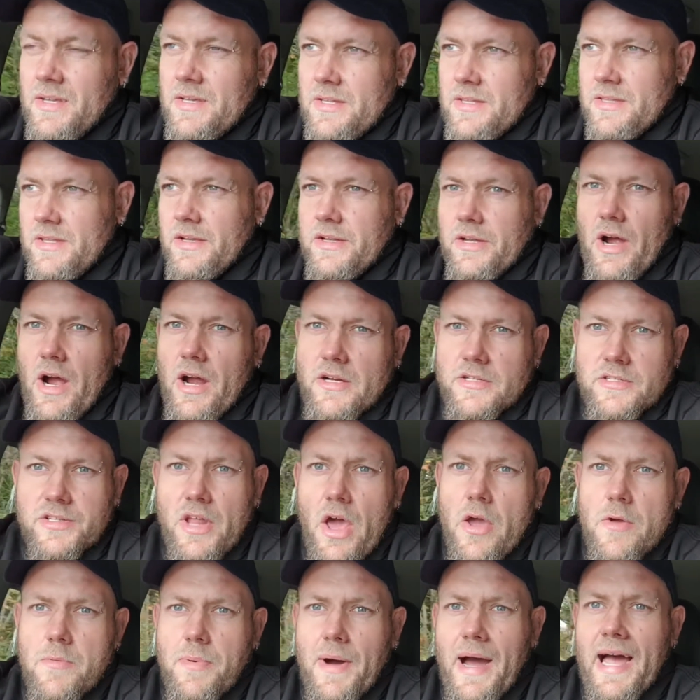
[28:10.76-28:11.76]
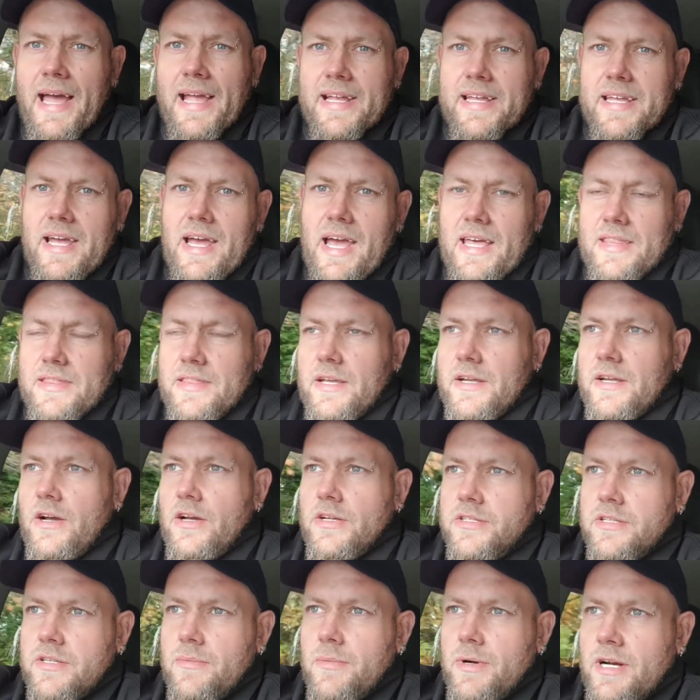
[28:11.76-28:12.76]
The car's now back at the
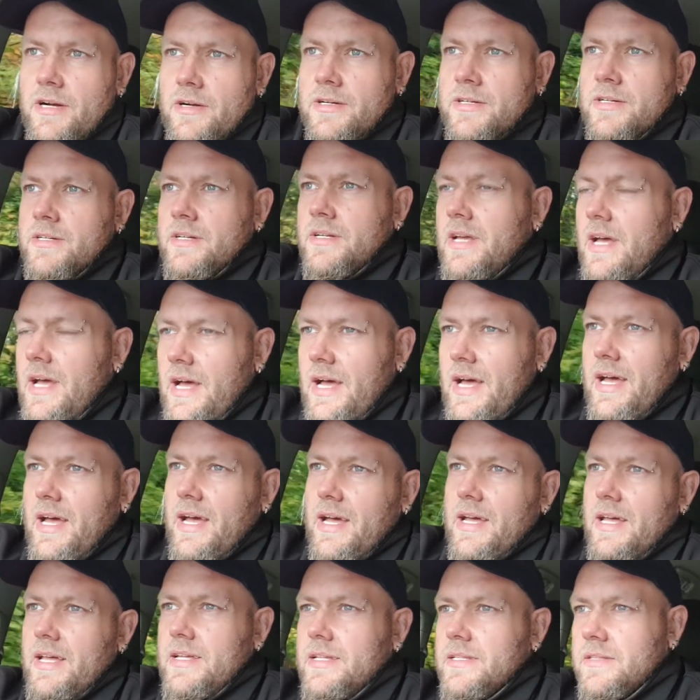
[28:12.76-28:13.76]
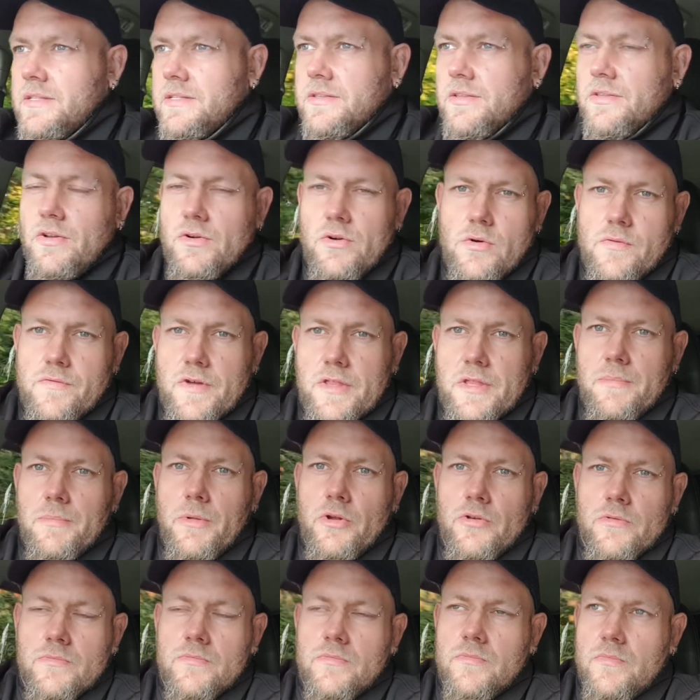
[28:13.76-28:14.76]
customer and they're over the
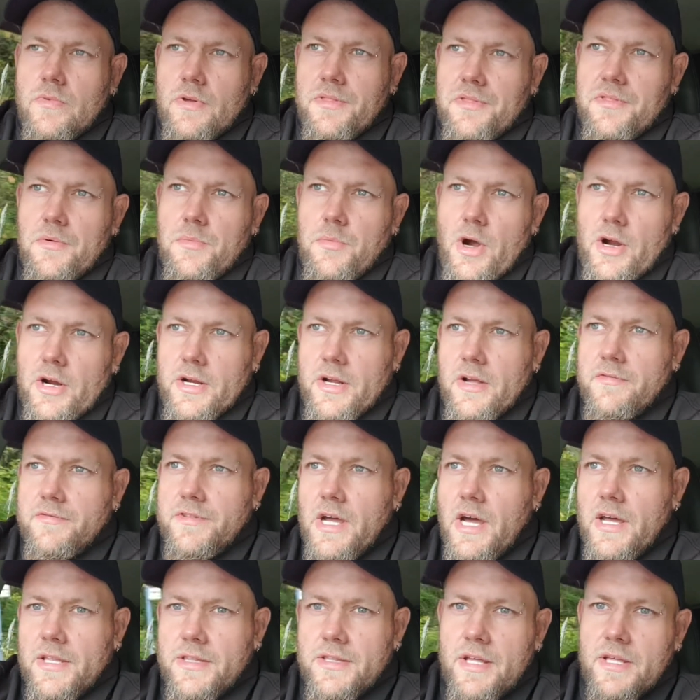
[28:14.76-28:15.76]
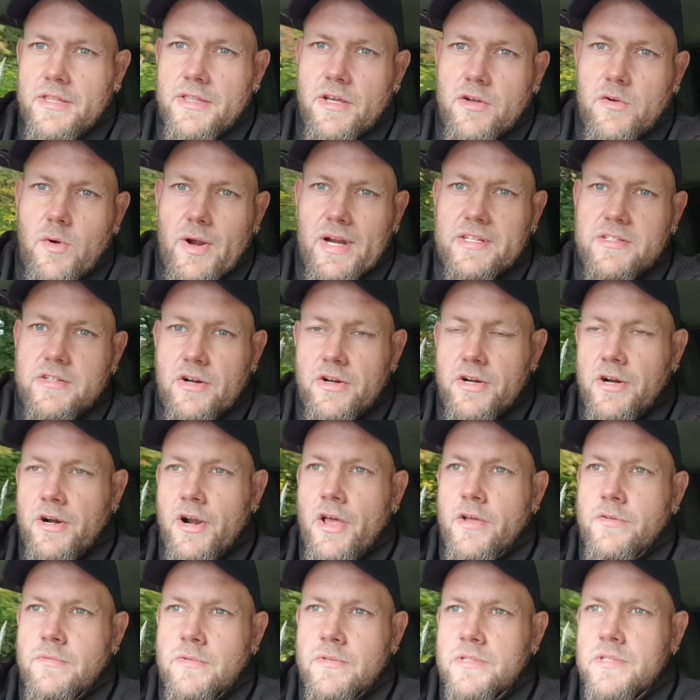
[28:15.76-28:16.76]
moon with the work I've done and the quick
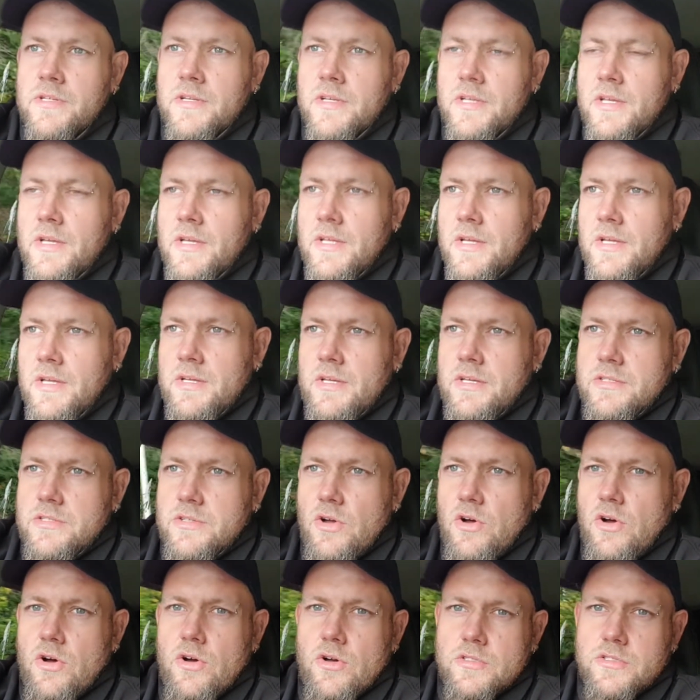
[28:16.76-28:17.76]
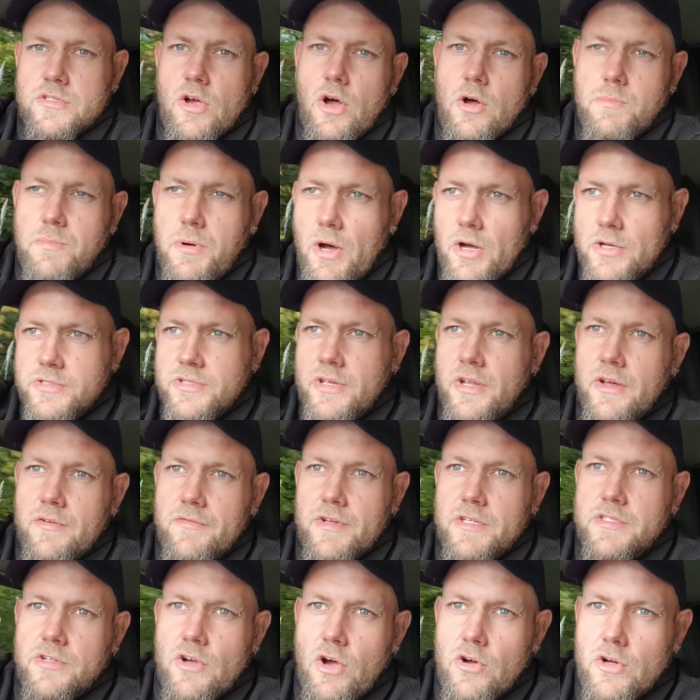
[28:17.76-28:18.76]
turnaround. So it's all positive,
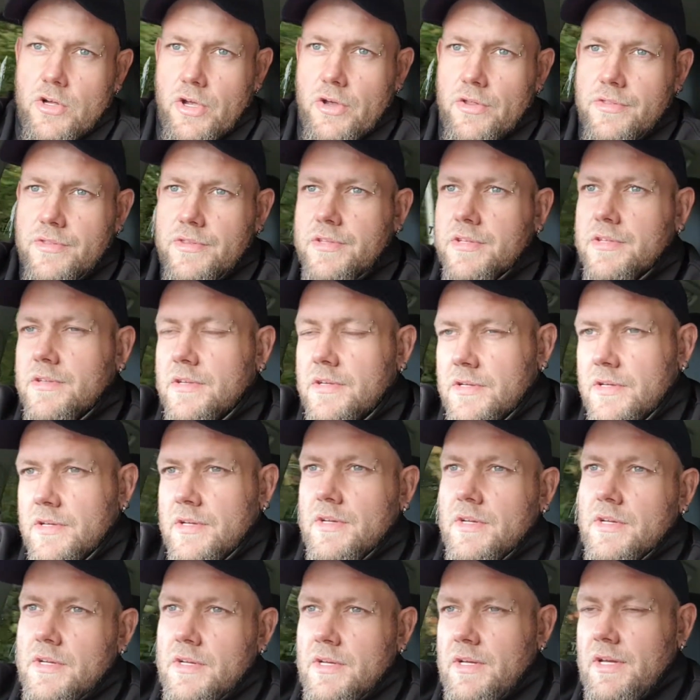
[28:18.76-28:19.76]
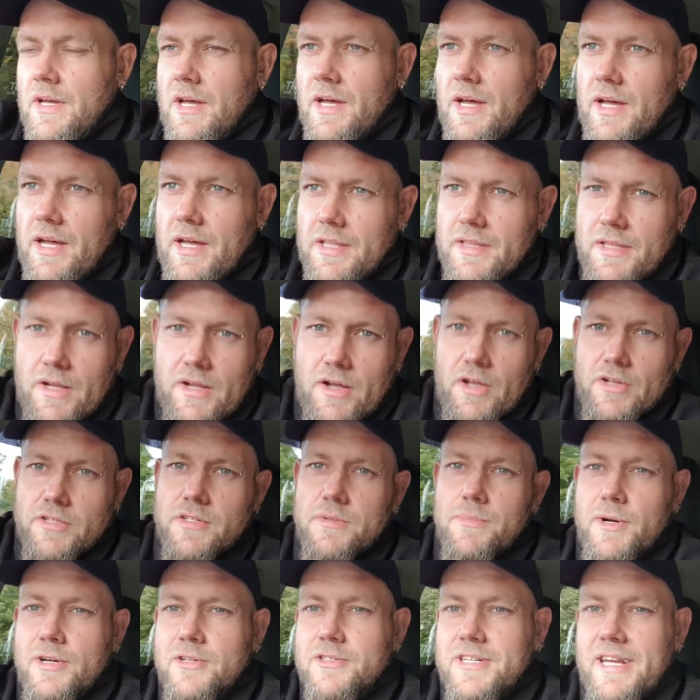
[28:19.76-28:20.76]
it's all good, and the
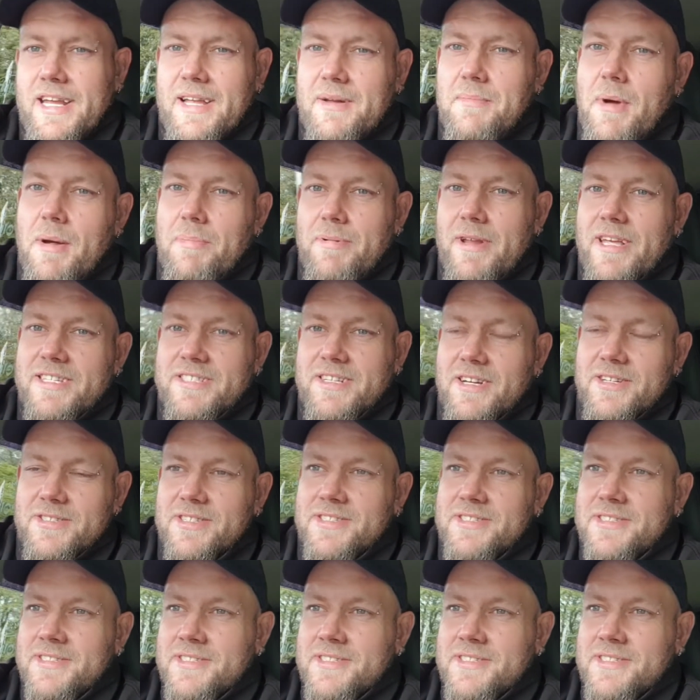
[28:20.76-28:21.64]
customer's singing my praises.